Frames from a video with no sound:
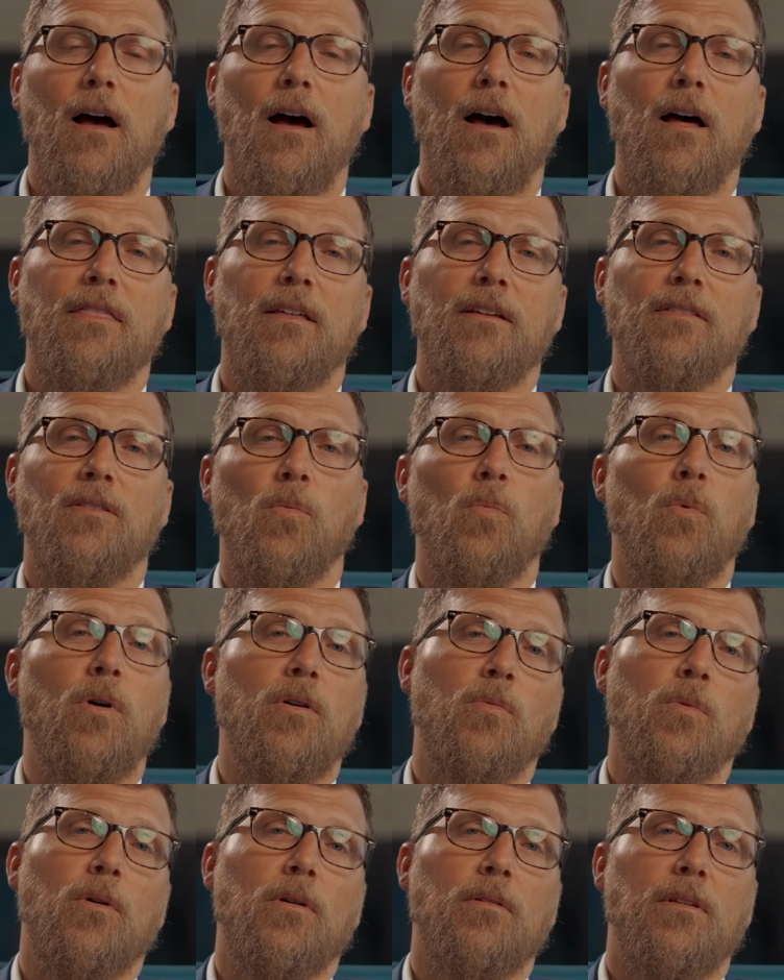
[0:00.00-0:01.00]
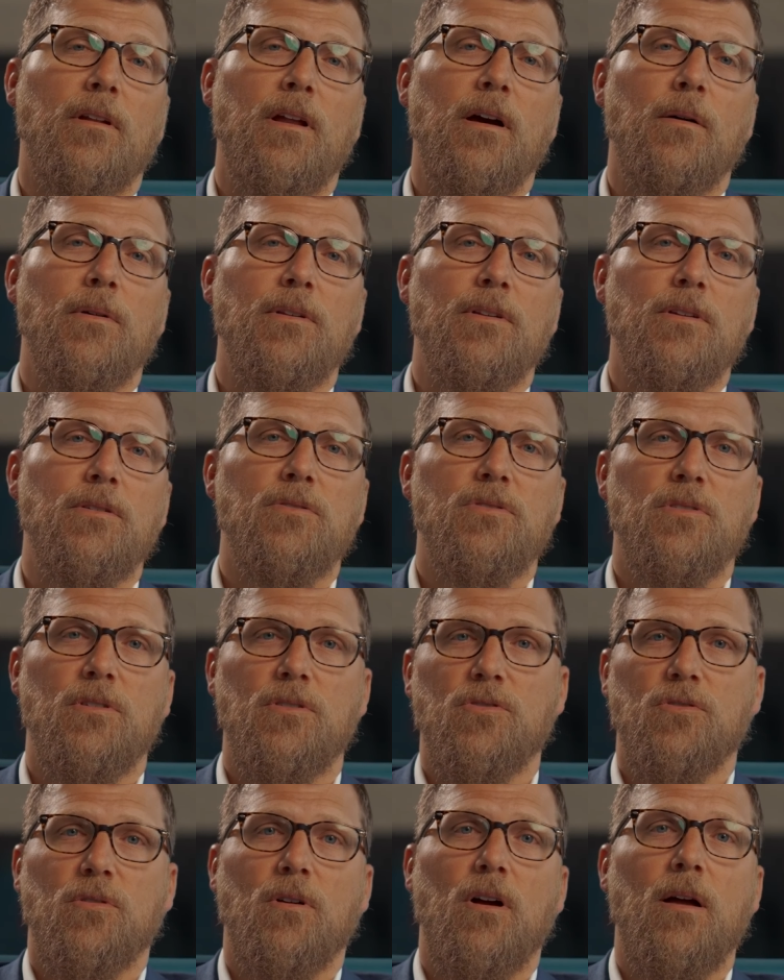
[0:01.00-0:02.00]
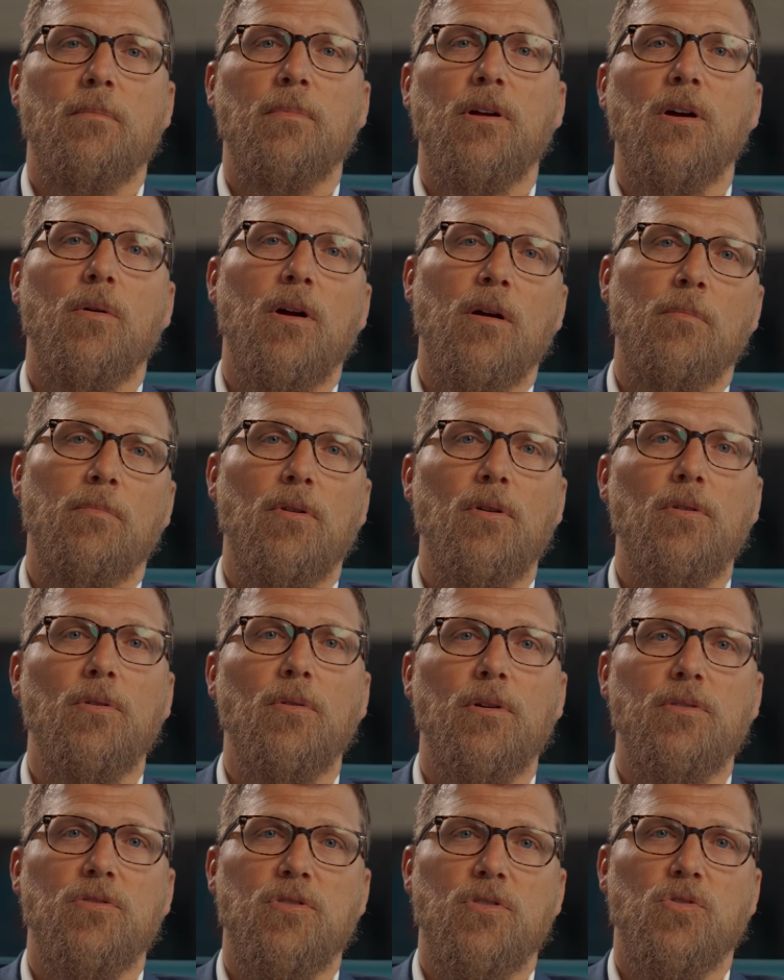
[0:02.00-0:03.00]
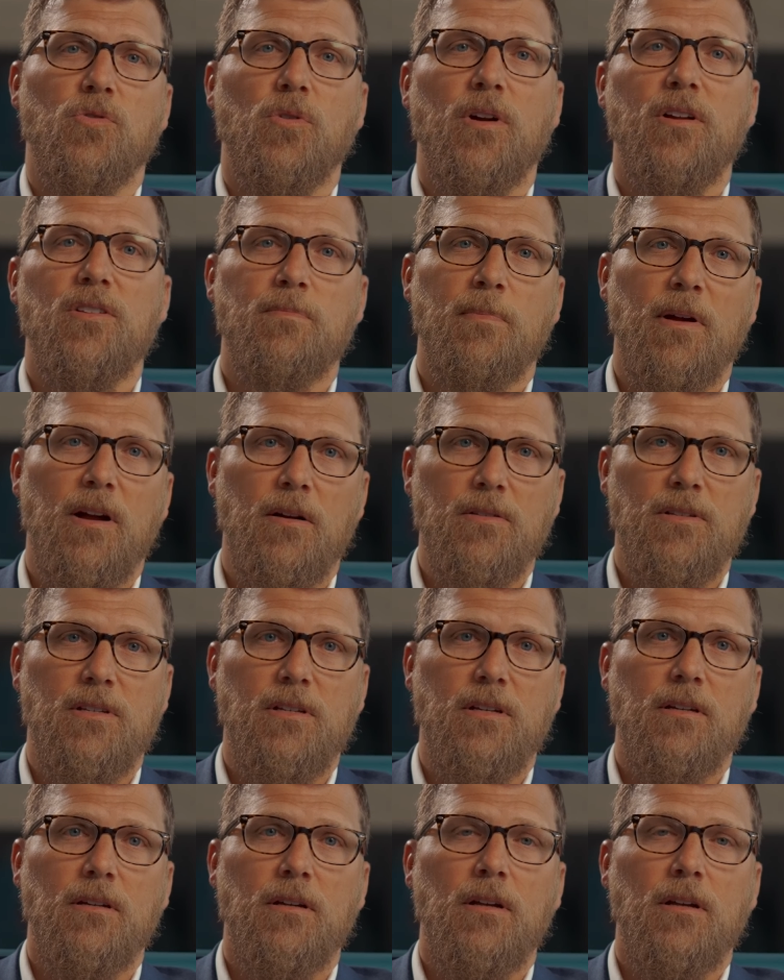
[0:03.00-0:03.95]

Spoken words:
I think the one word that I would use to describe GO Air Brokerage is transparency.